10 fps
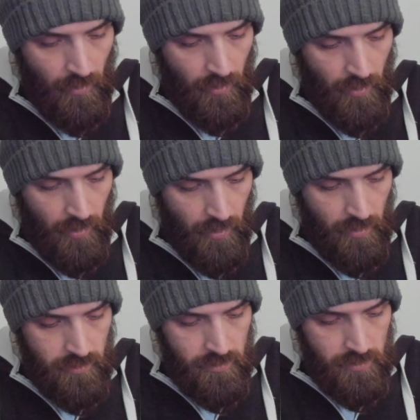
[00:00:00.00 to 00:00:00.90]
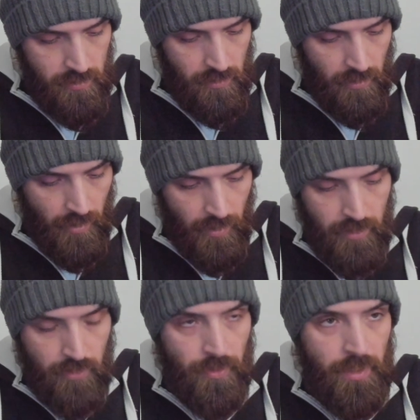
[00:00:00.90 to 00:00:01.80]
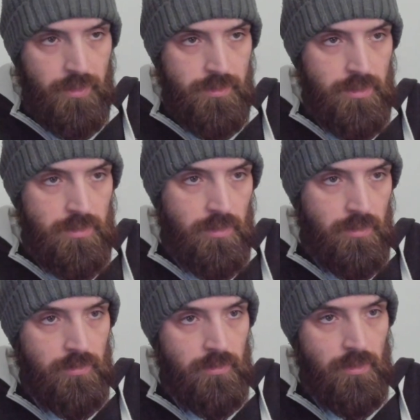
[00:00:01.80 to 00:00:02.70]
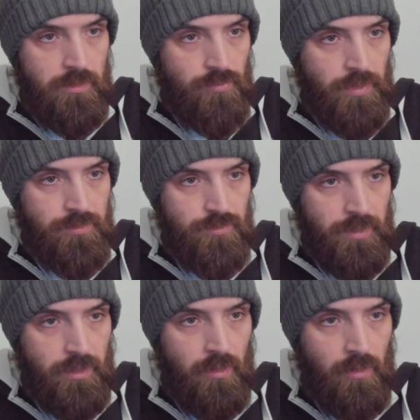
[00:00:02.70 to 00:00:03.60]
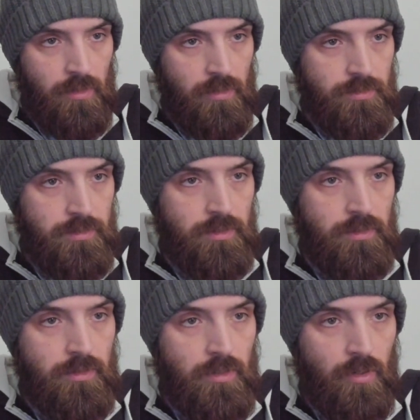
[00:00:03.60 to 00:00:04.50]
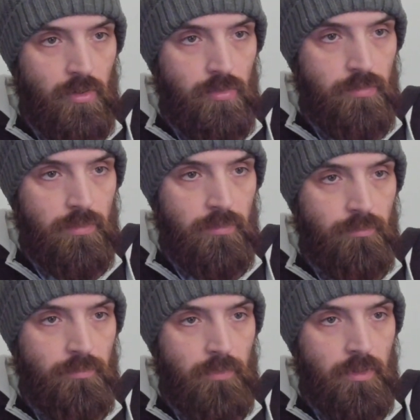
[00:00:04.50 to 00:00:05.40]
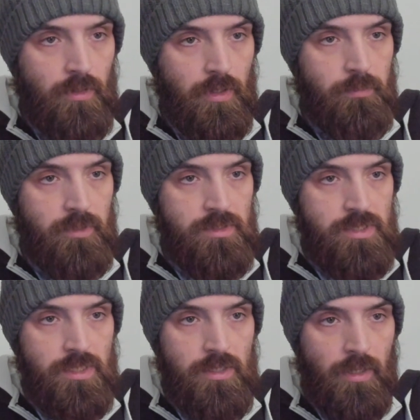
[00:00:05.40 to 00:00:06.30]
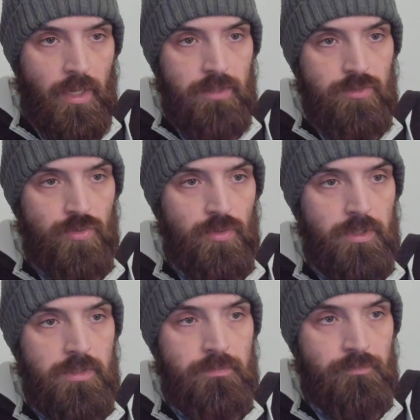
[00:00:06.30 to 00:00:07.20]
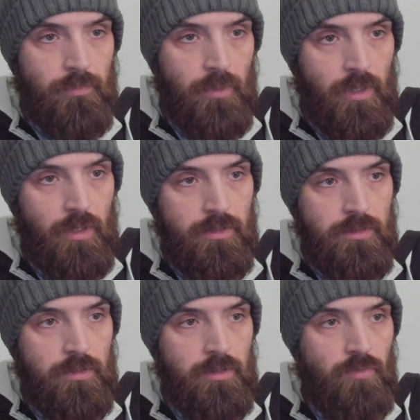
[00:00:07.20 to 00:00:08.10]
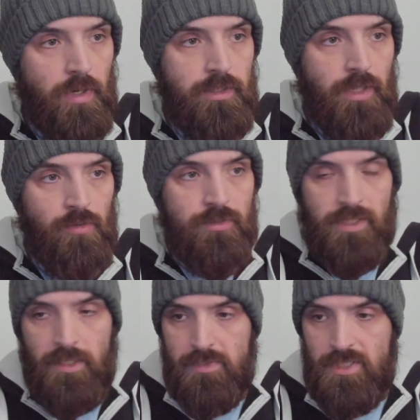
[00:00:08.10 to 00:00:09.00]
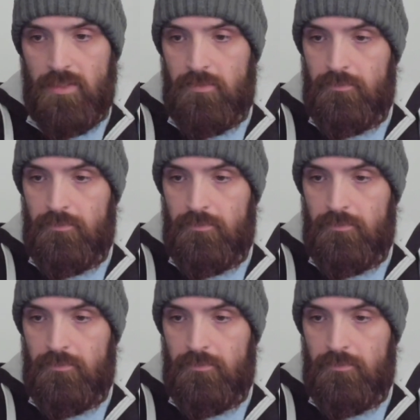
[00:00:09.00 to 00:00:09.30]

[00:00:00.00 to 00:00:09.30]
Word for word: And uh, I created uh, a directory called uh, home uh, mnt android and right now it's empty